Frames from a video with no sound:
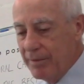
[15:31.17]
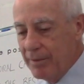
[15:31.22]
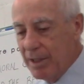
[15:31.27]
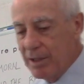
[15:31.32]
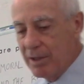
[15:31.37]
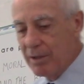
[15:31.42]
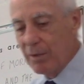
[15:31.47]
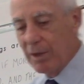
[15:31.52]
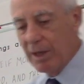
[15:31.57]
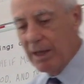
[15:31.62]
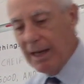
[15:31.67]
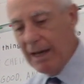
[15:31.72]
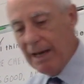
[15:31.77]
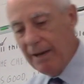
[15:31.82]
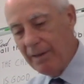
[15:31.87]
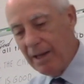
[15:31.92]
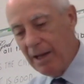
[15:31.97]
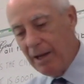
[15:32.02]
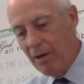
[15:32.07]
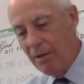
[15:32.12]
That's why you
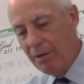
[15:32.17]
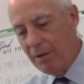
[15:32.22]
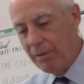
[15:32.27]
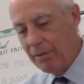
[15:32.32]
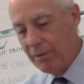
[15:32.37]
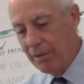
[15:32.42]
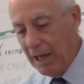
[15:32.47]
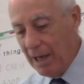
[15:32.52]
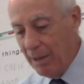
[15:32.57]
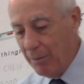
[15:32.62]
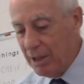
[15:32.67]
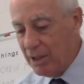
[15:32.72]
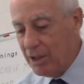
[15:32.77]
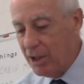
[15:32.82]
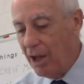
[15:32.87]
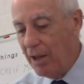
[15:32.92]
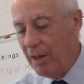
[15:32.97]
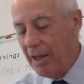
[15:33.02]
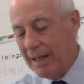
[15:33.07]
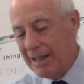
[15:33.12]
have that on the third day. And we
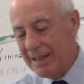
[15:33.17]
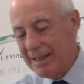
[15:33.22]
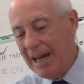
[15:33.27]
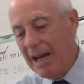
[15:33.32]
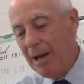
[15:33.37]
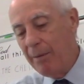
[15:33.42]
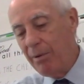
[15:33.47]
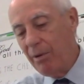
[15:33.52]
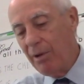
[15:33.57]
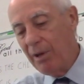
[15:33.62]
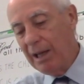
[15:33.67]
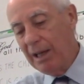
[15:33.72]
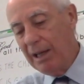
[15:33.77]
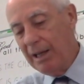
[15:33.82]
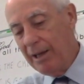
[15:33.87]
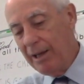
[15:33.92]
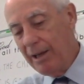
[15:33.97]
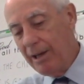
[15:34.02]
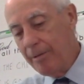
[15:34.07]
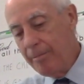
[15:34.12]
saw the example in